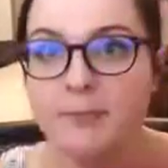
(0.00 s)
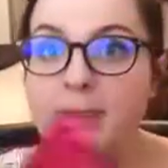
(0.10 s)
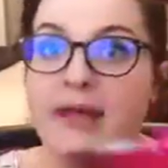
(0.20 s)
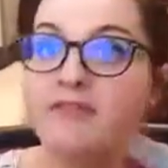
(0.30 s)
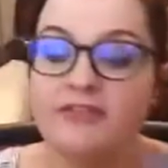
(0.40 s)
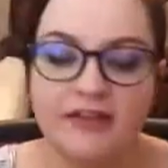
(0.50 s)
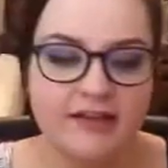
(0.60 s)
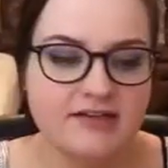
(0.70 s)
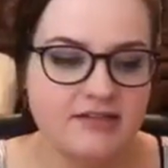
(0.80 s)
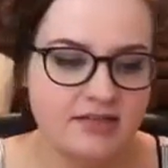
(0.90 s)

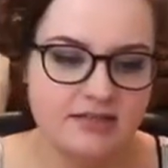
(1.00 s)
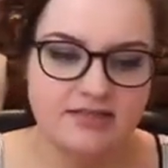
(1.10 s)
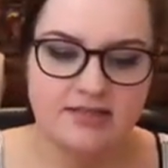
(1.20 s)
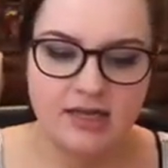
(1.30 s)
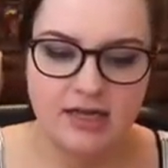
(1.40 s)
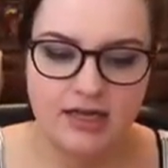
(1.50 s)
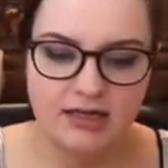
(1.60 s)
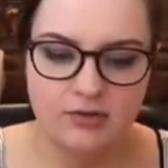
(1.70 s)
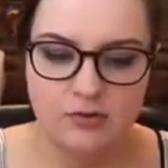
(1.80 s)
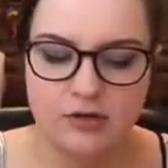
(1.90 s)
pamphlet
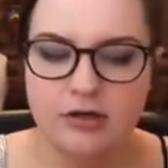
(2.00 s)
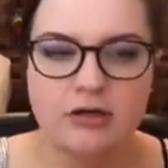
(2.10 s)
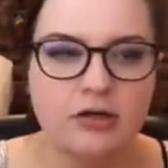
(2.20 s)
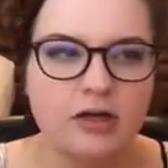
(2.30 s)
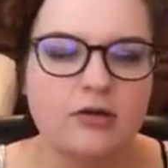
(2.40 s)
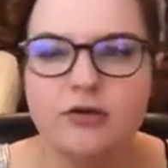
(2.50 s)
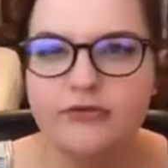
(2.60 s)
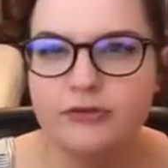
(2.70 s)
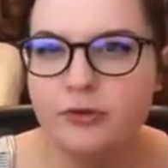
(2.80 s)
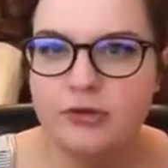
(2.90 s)
inside, or I don't know
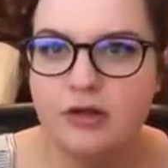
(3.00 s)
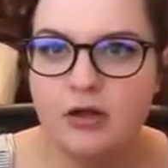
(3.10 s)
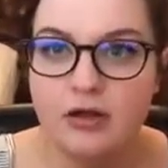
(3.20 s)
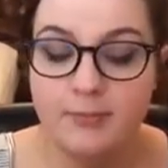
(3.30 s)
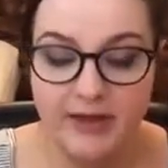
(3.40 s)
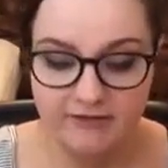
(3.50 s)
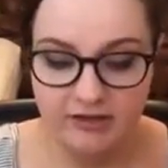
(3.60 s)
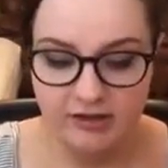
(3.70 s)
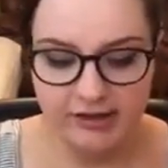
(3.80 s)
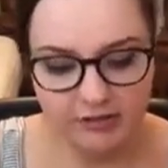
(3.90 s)
if you would call it a
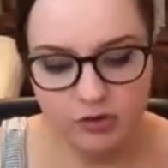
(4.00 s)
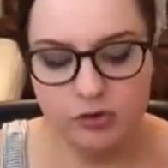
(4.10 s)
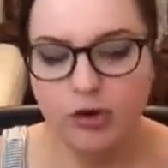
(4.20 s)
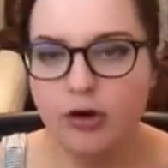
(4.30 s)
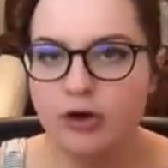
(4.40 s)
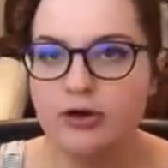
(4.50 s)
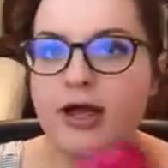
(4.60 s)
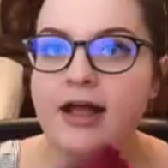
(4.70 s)
pamphlet, like a little card